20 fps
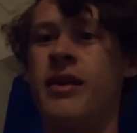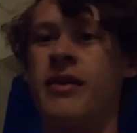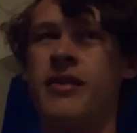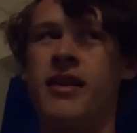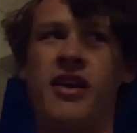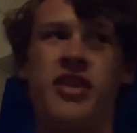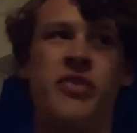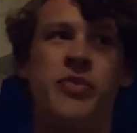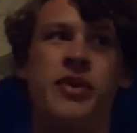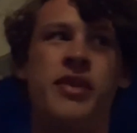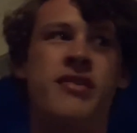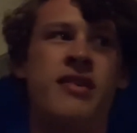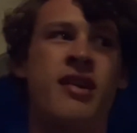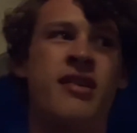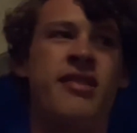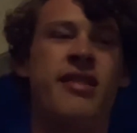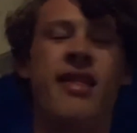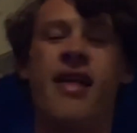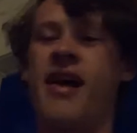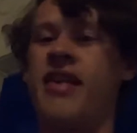kind
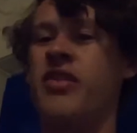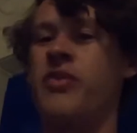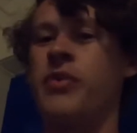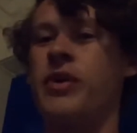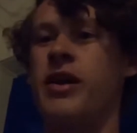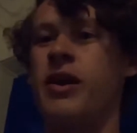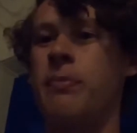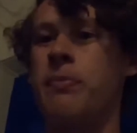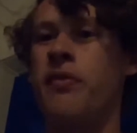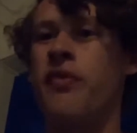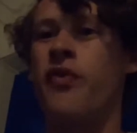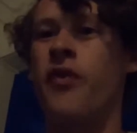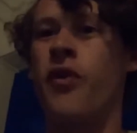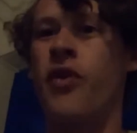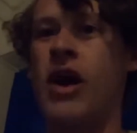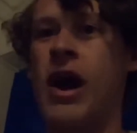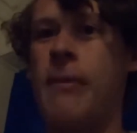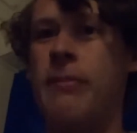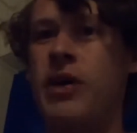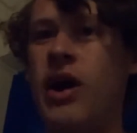of the last week
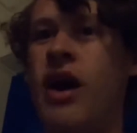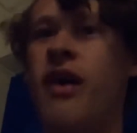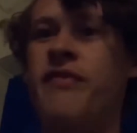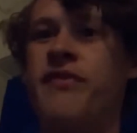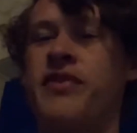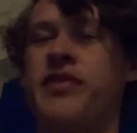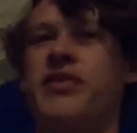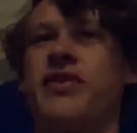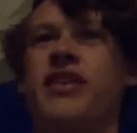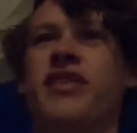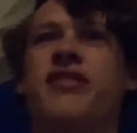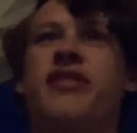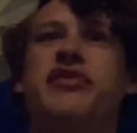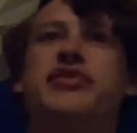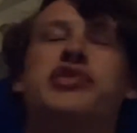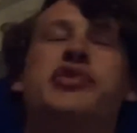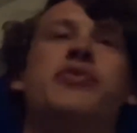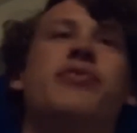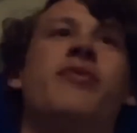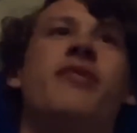before I'm gone for the rest of
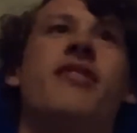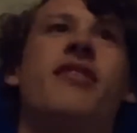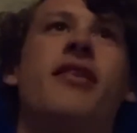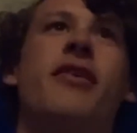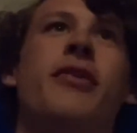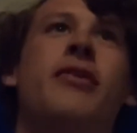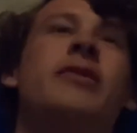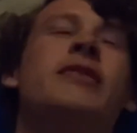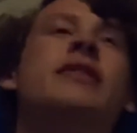June. So